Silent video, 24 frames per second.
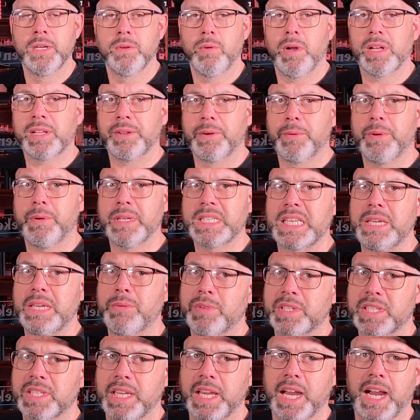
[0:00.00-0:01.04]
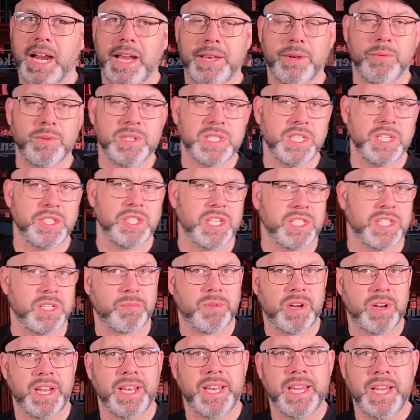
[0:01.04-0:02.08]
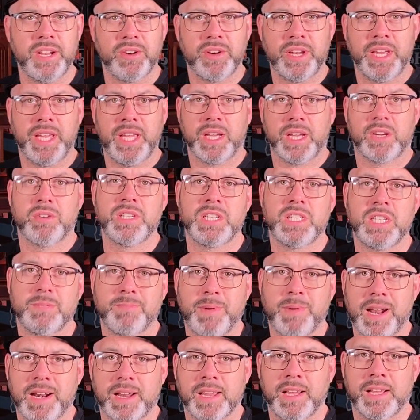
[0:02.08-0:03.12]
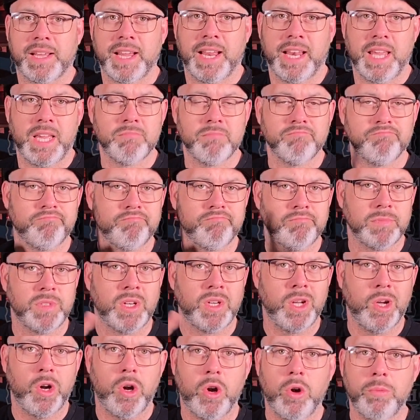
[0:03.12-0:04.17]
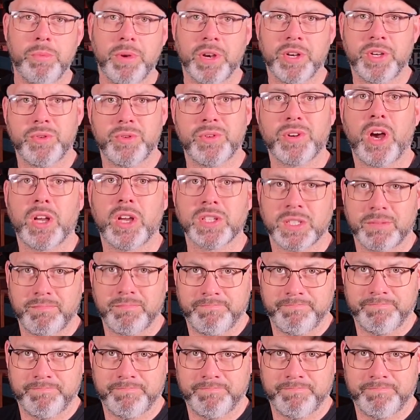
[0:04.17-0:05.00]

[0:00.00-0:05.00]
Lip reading: Welcome to Whiskey and Whiskey. I'm the Whiskey Chaser Brian here in Christy's bar, Kilkenny. Hope you're doing awesome.